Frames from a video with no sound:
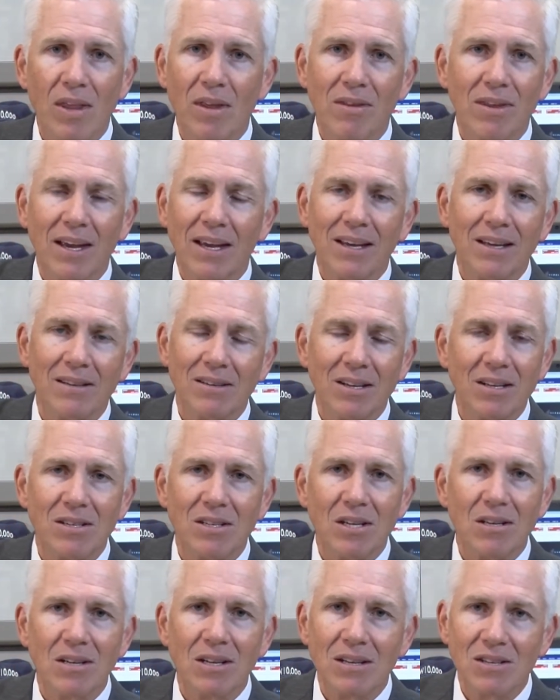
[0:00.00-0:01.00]
they can
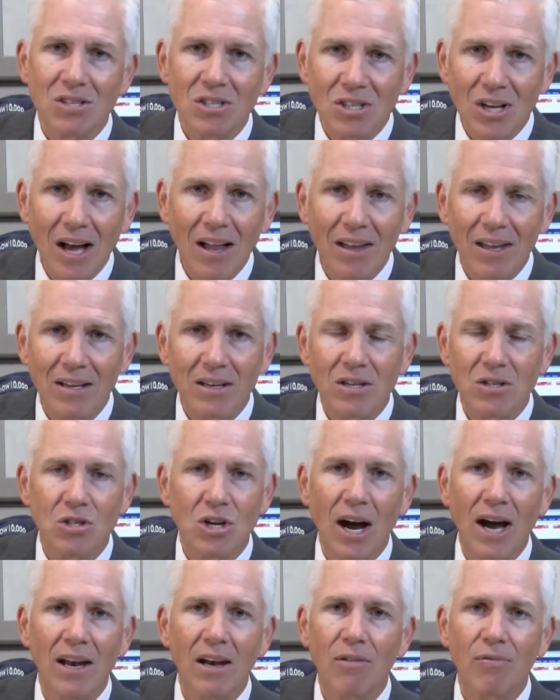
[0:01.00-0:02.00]
continue to sell into
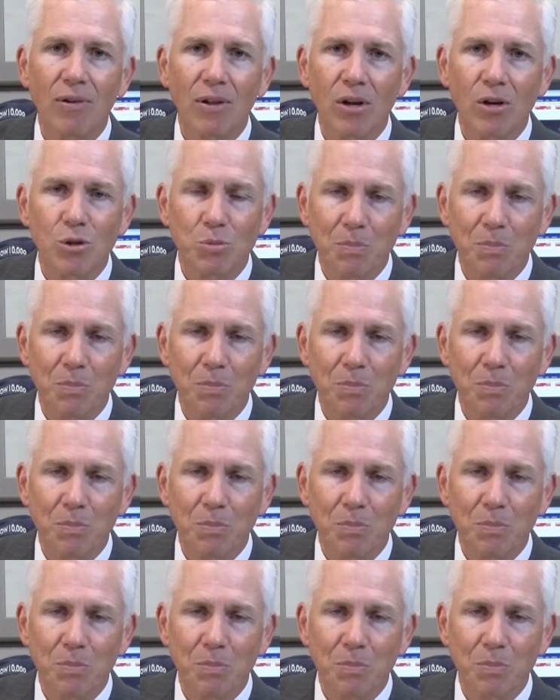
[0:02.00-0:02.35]
China for those